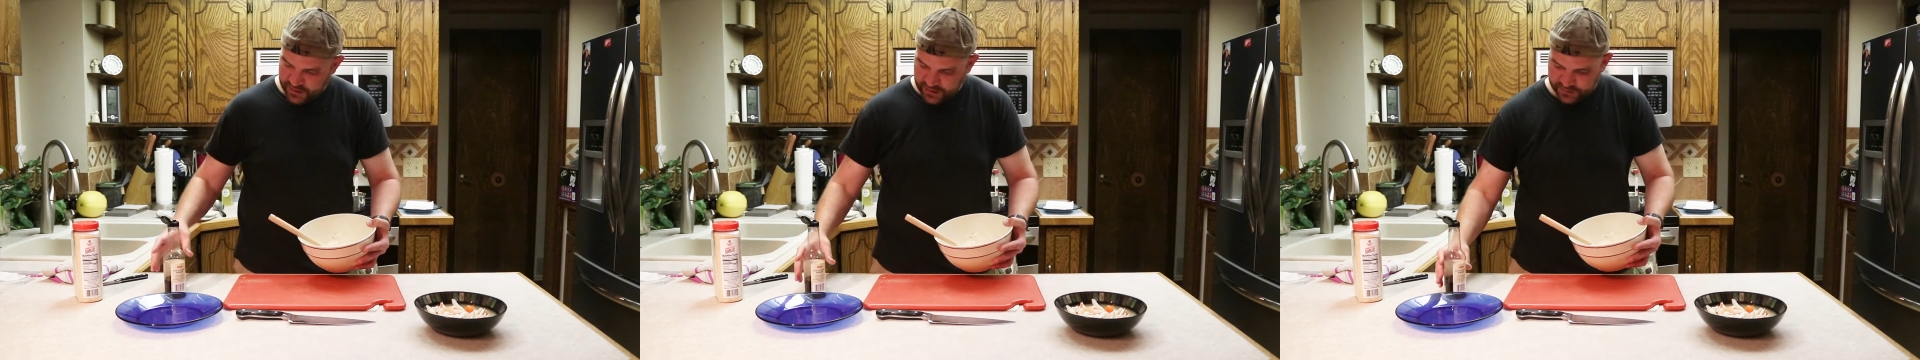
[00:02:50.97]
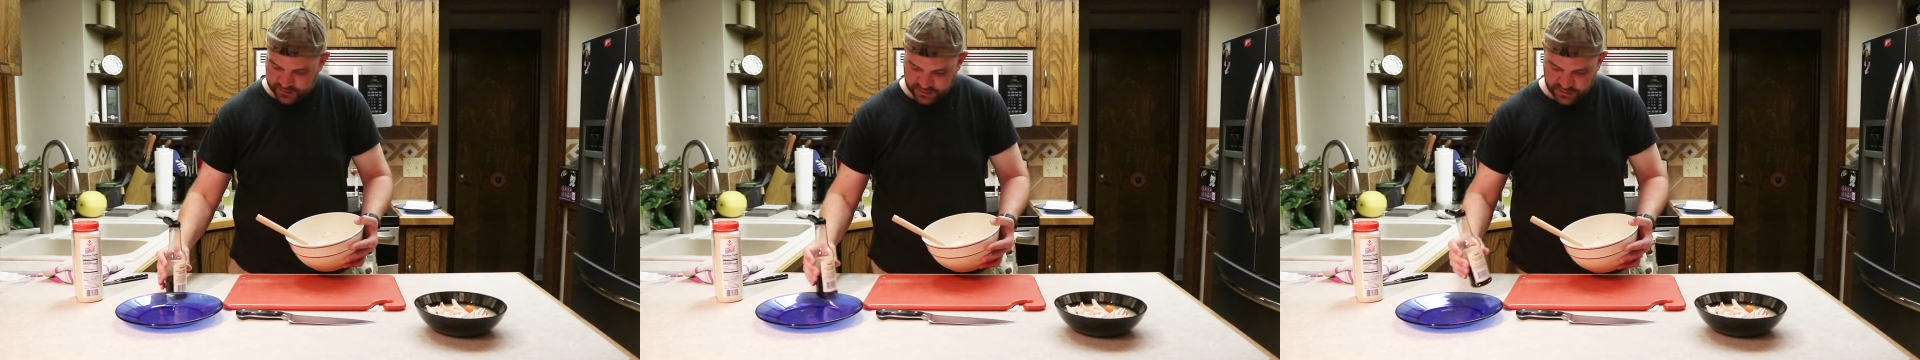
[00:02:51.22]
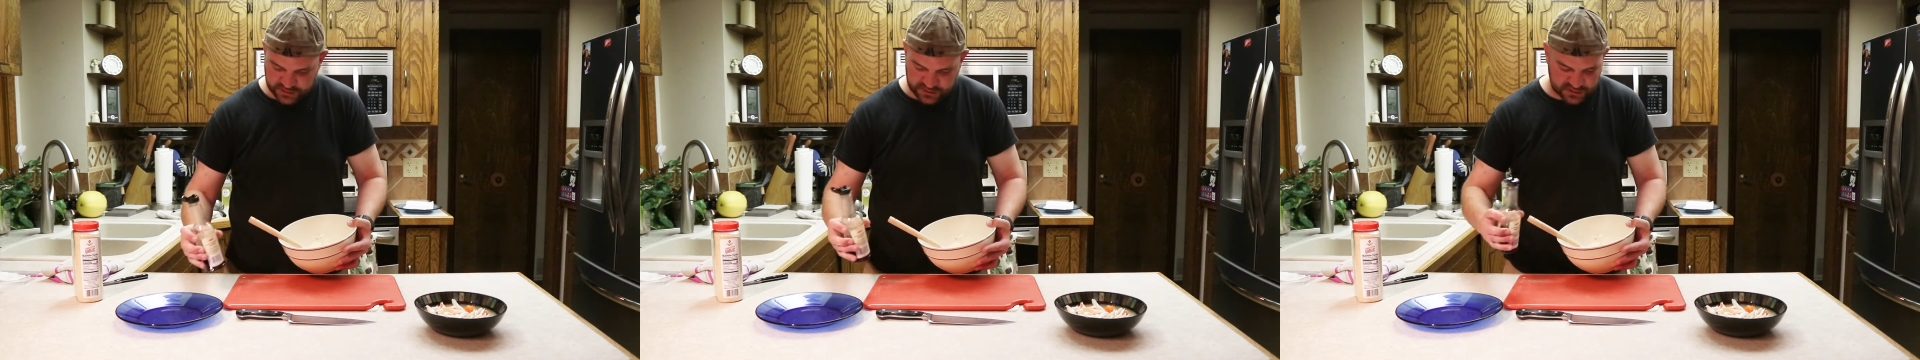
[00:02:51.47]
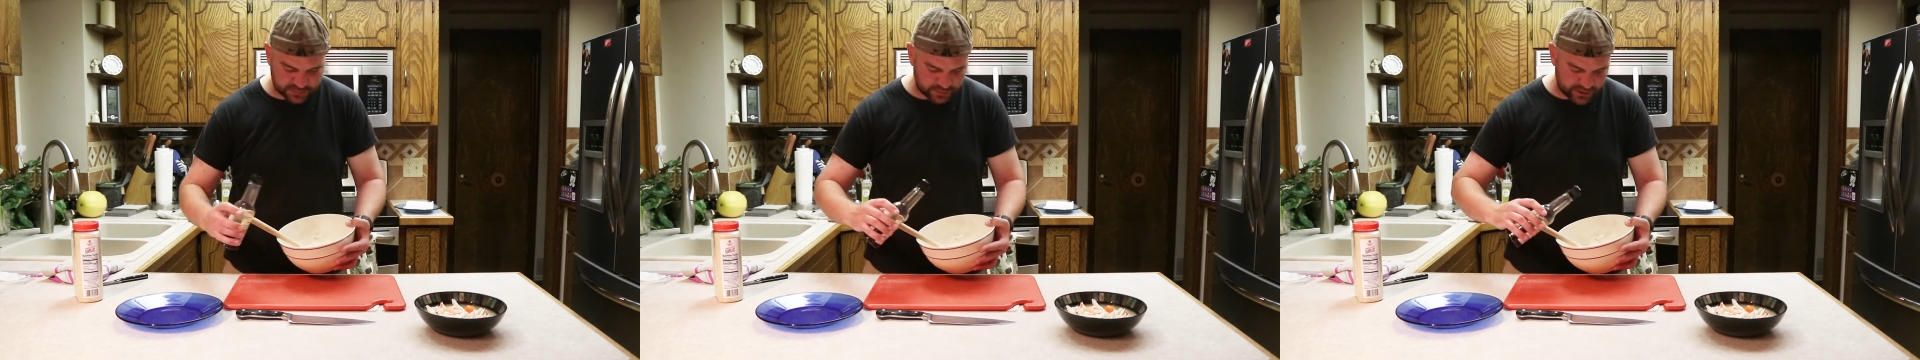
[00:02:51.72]
And then just a
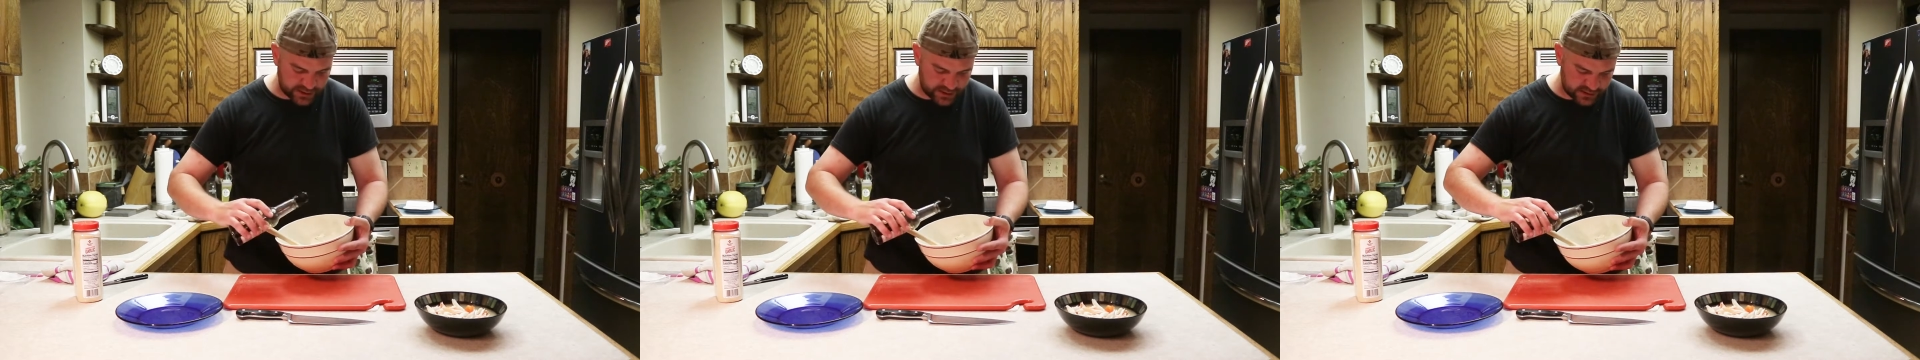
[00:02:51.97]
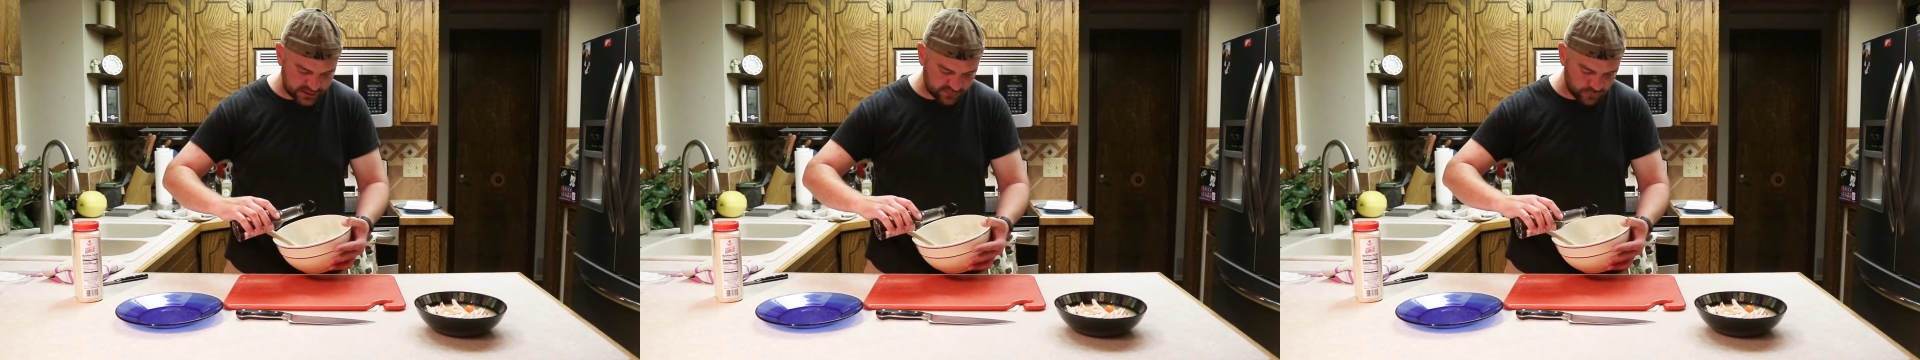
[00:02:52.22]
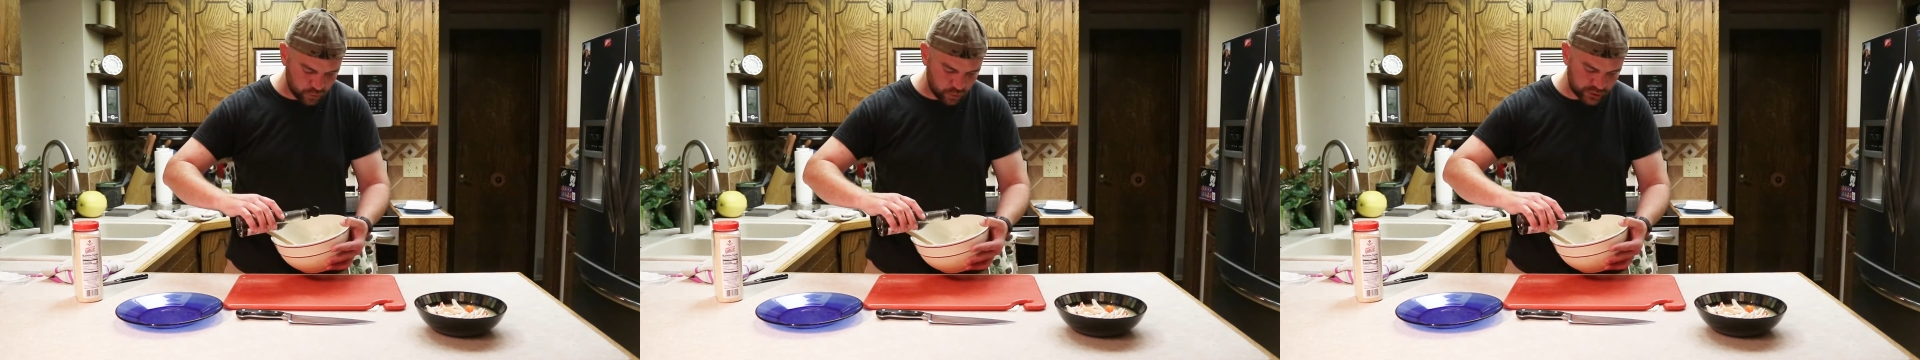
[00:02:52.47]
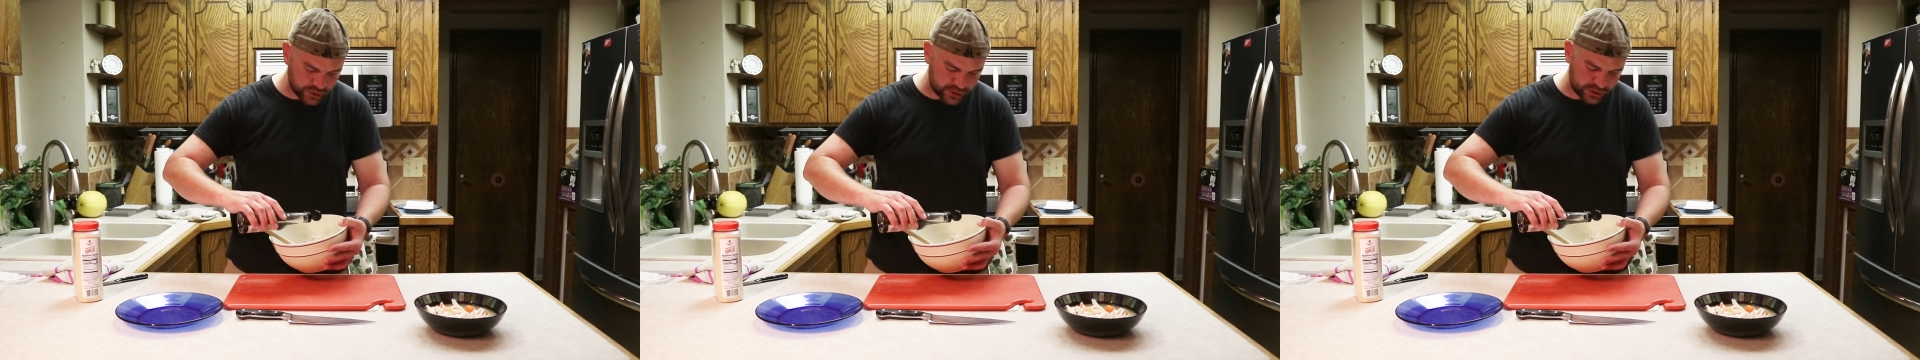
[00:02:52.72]
splash of
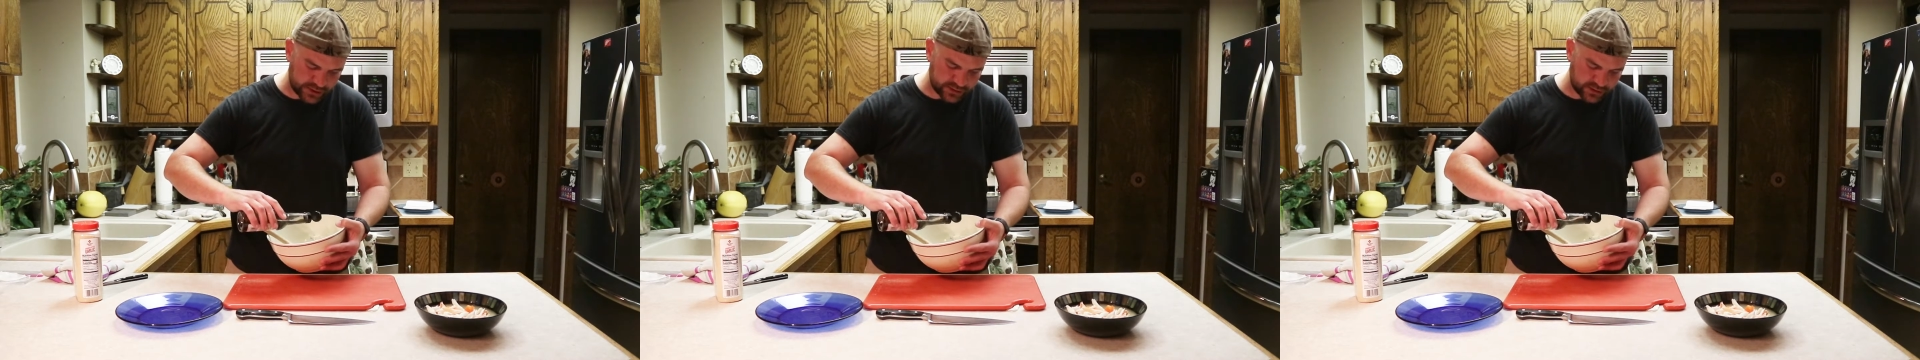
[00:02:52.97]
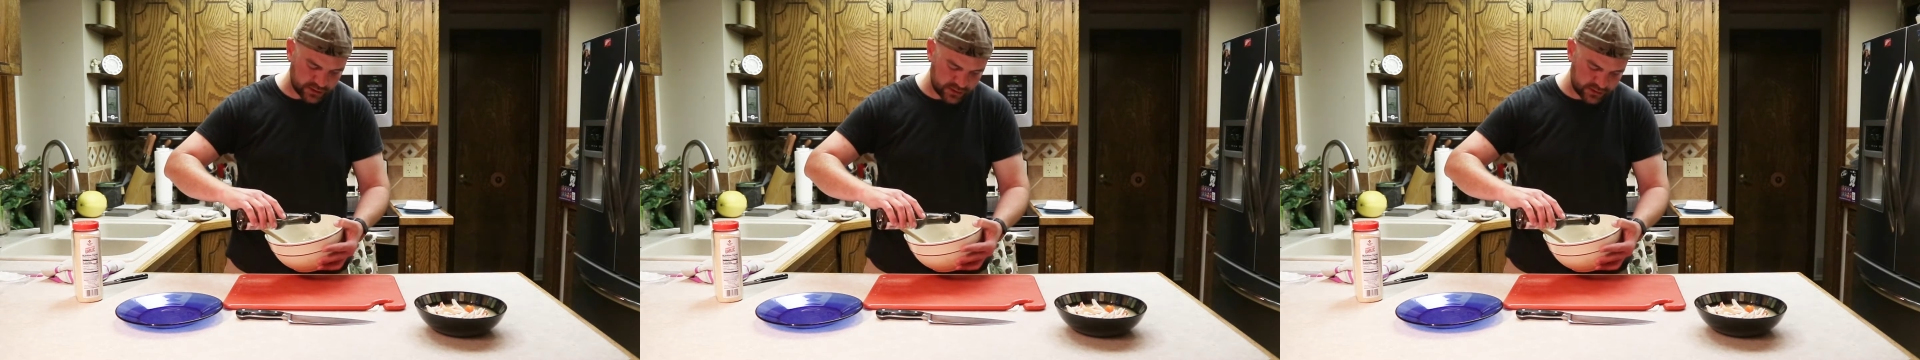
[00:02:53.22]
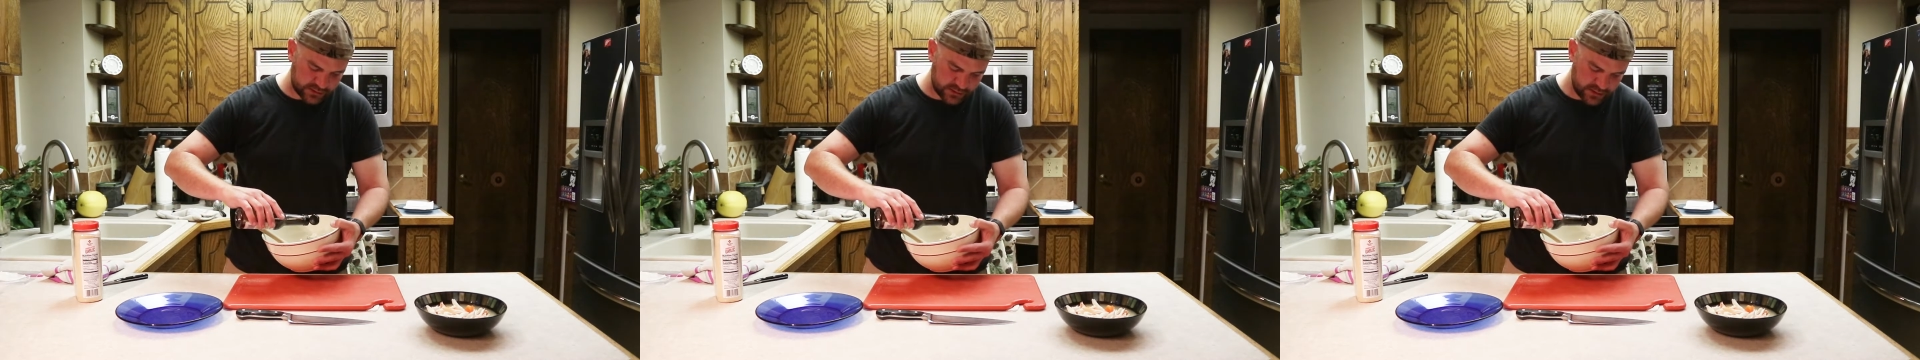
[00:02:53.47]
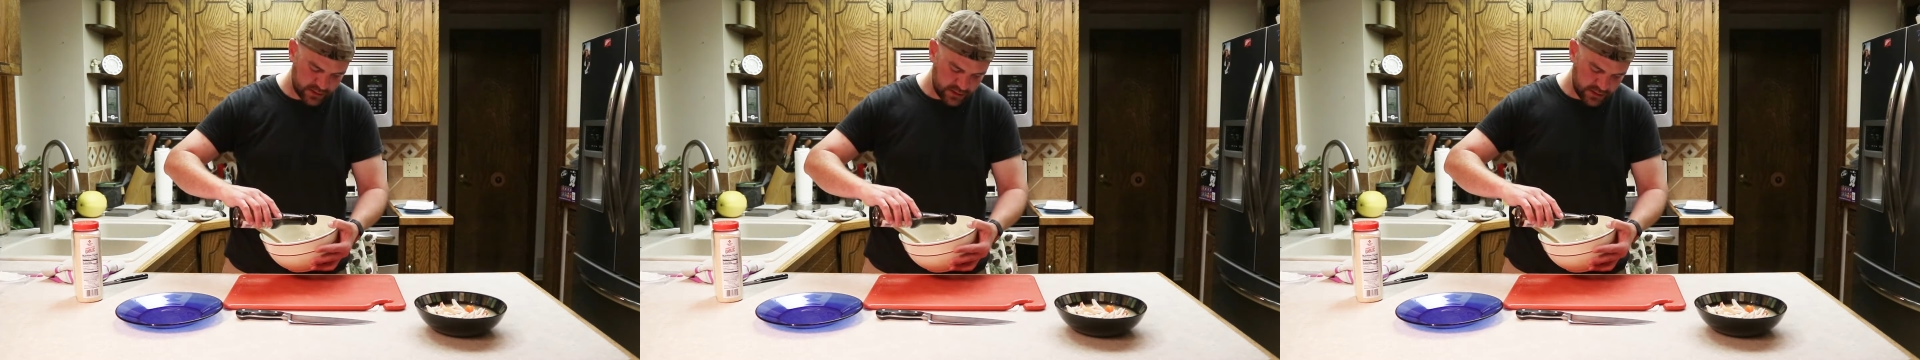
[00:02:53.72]
Worcestershire sauce.